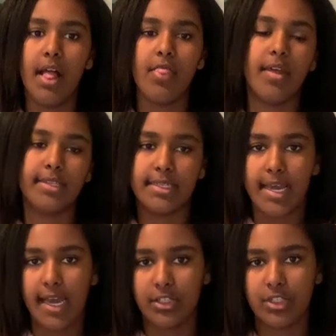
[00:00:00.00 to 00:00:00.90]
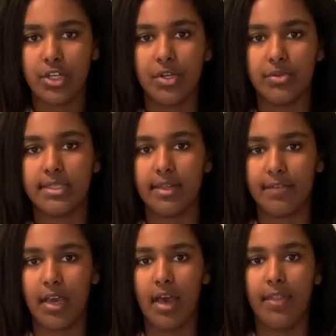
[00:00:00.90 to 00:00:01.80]
that is attached to
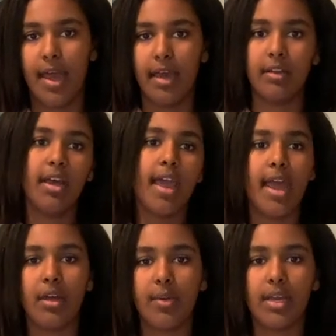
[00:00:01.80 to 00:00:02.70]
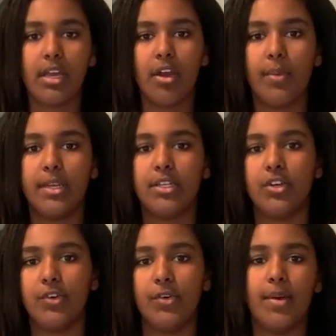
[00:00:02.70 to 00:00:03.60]
Slivka that anyone can go
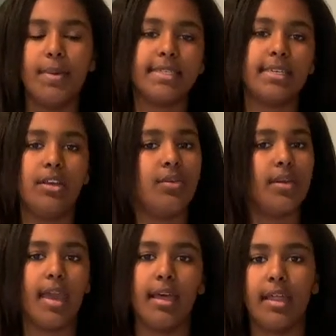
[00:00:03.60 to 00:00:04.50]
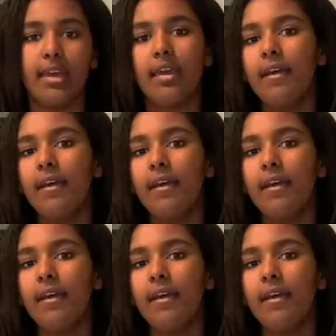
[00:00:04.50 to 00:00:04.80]
into, and basically you can get like